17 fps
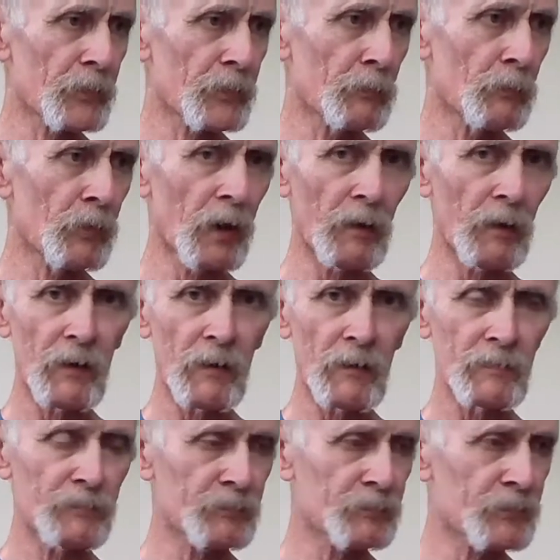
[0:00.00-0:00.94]
Well, I'm
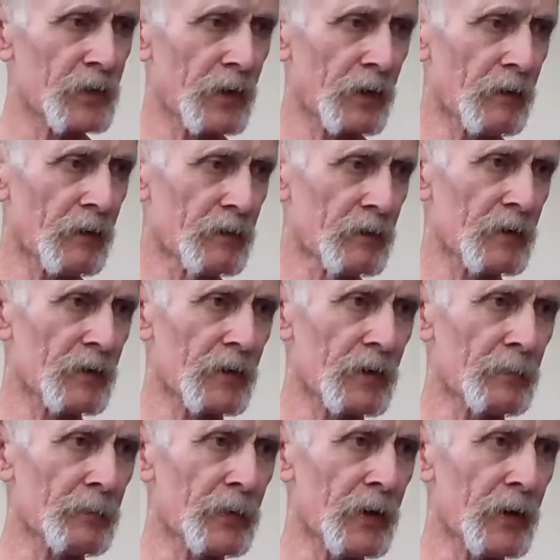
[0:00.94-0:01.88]
going
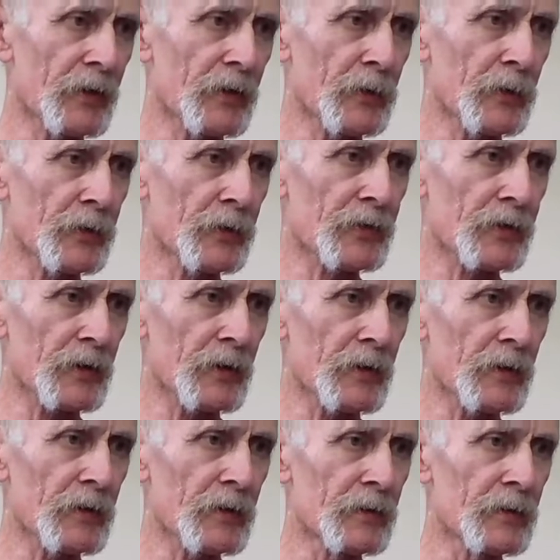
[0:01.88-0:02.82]
to play those.
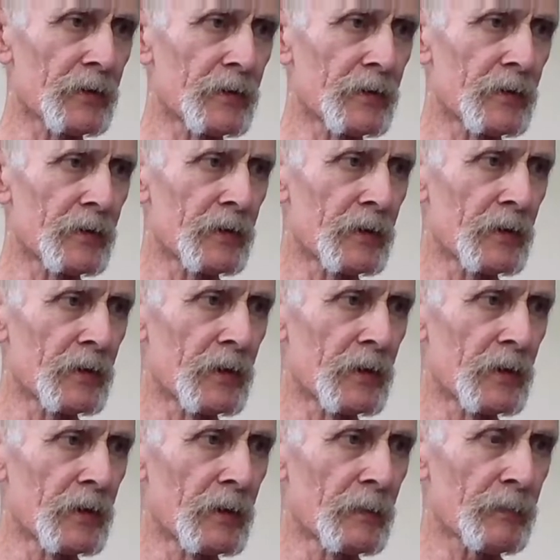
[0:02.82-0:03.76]

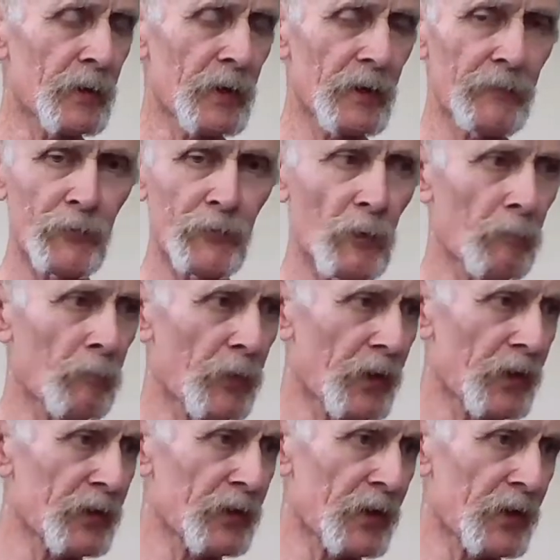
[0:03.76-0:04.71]
Play from
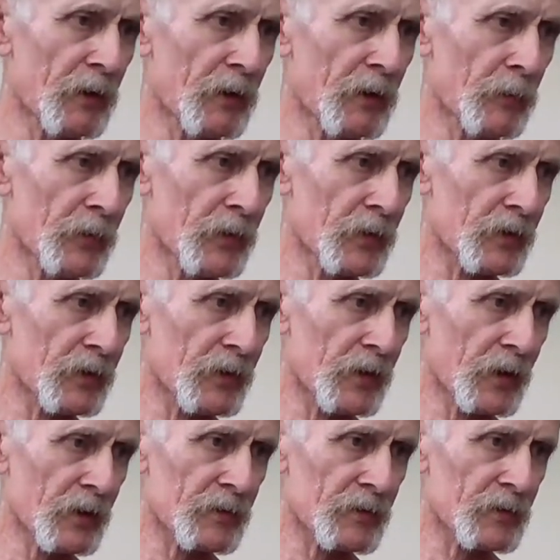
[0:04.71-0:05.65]
there now in this
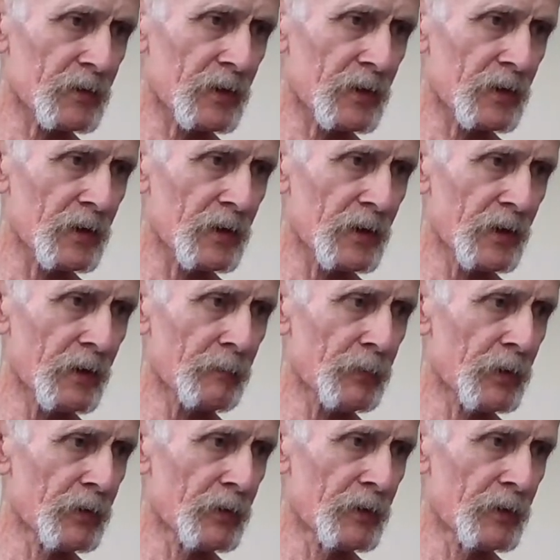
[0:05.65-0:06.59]
next clip.
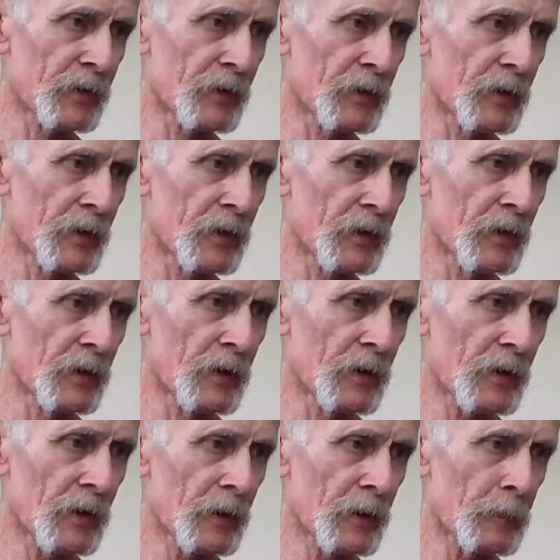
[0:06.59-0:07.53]

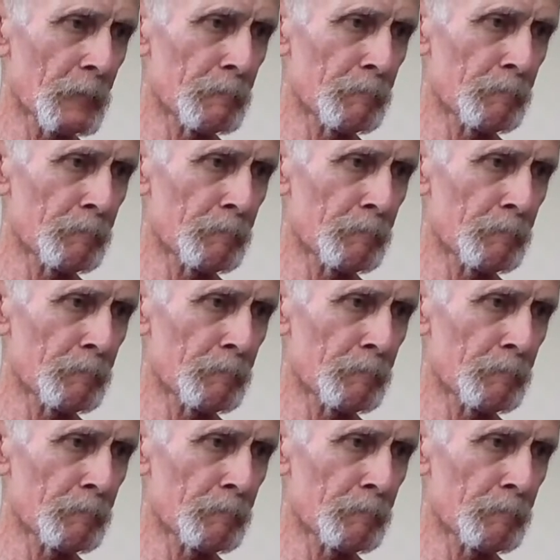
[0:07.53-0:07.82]
I